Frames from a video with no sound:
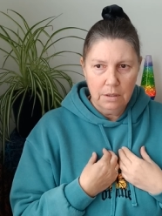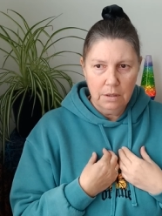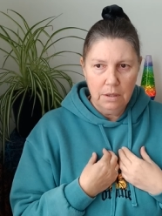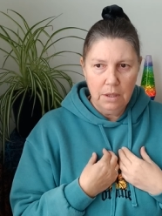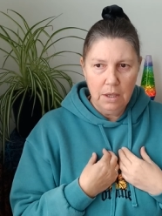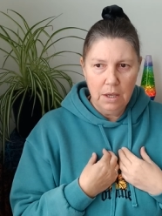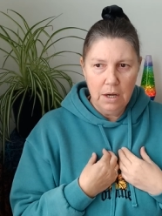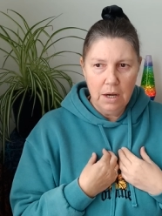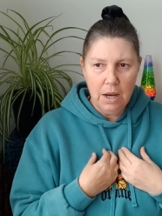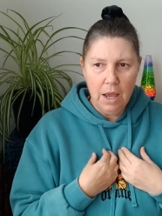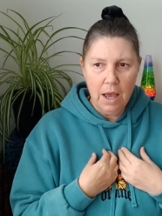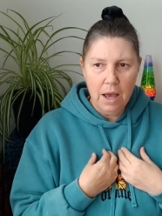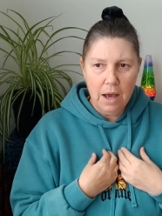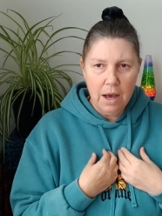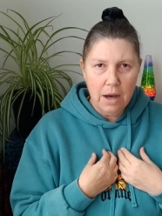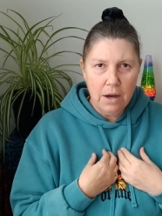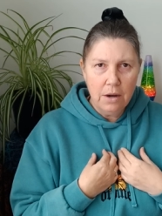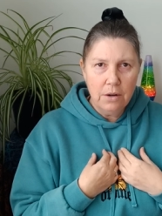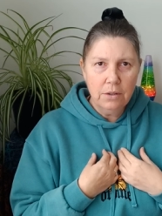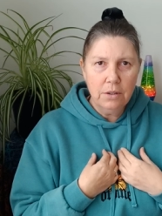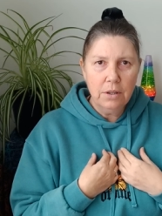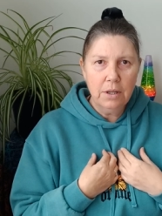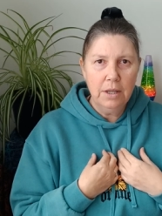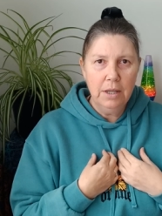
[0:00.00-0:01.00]
then
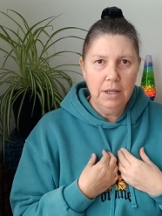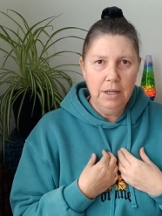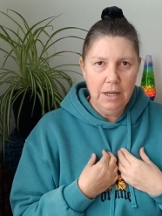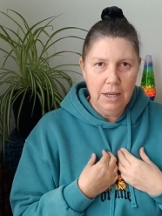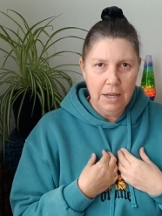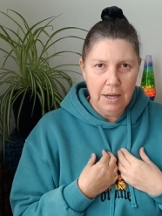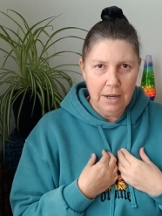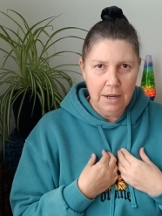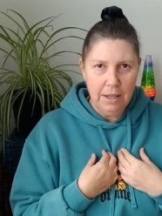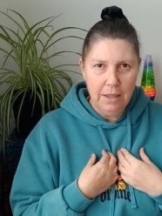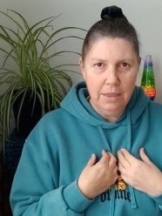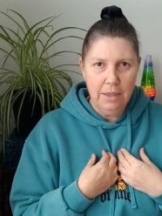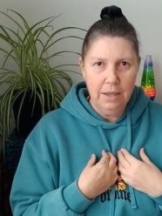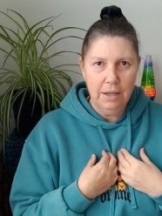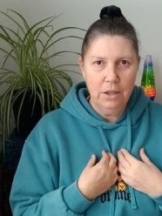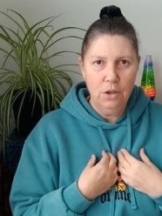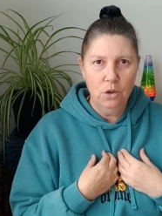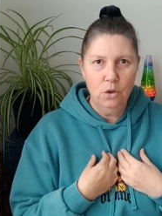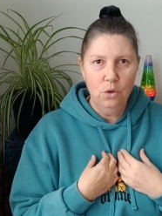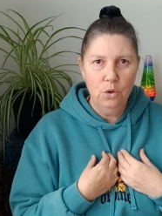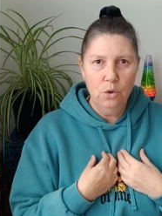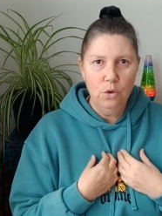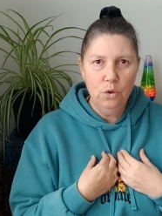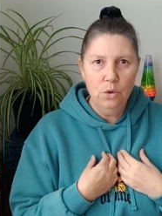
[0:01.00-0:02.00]
how can anything
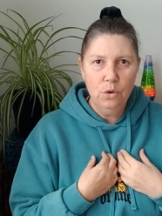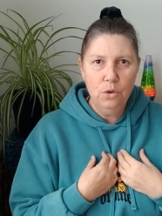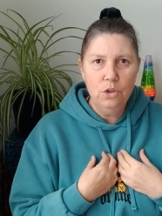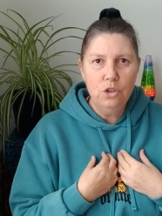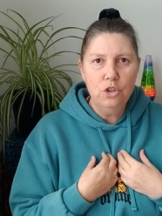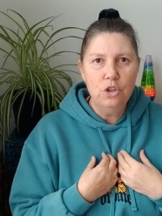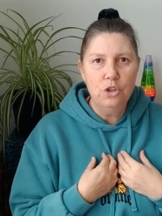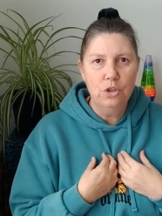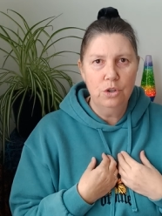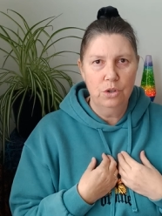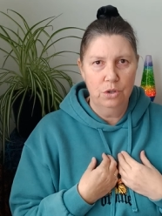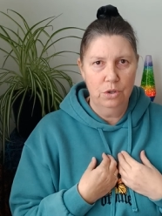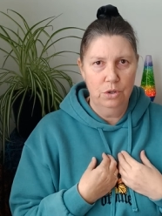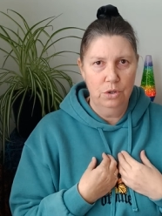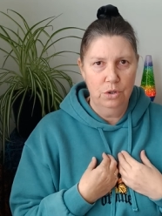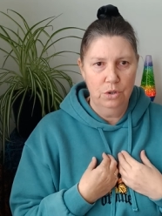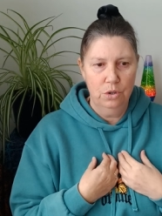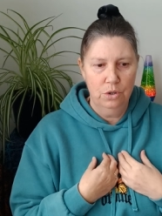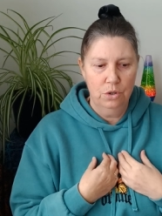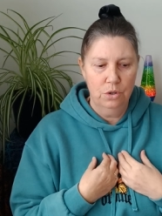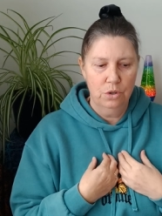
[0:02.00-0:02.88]
hurt you?